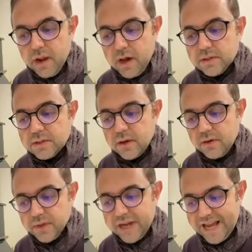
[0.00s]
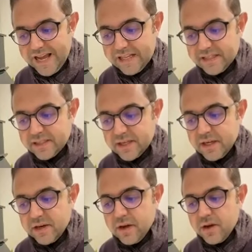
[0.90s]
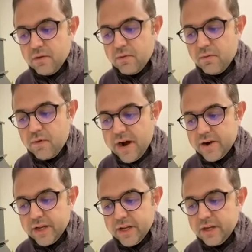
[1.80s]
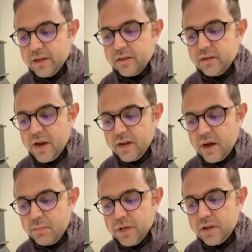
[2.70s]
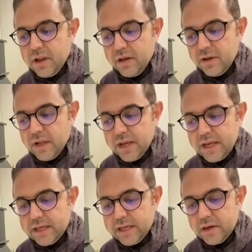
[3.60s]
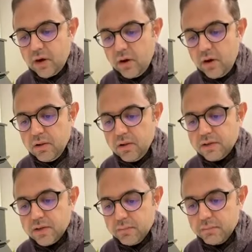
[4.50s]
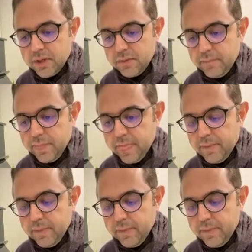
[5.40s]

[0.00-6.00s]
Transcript: balance of the hands in varying dynamic level and in all tempi.